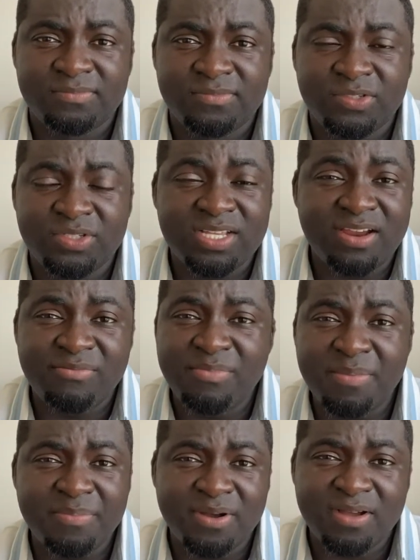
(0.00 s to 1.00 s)
Because I
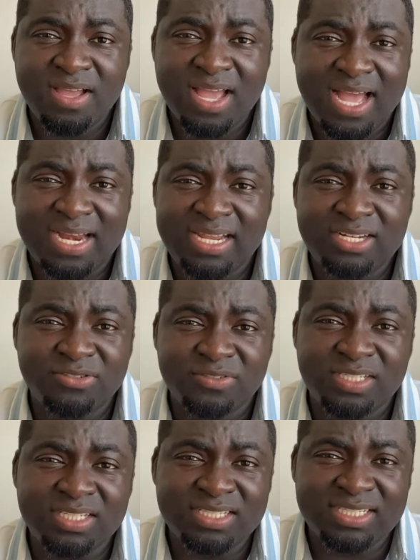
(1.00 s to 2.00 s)
remember at the age of
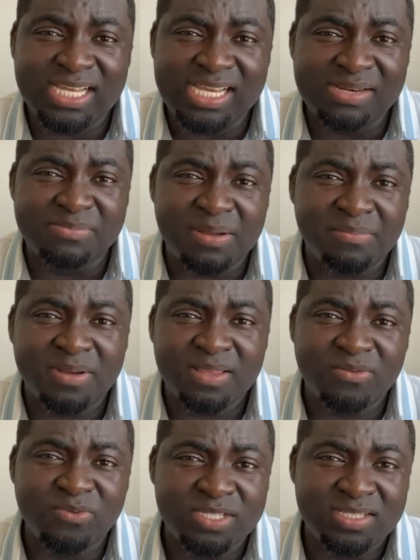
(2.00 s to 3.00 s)
16, my
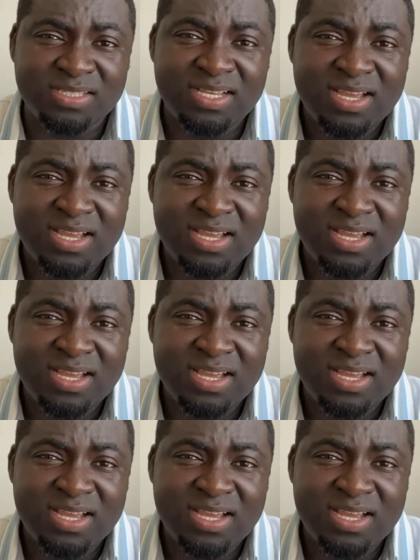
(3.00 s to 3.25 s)
mother was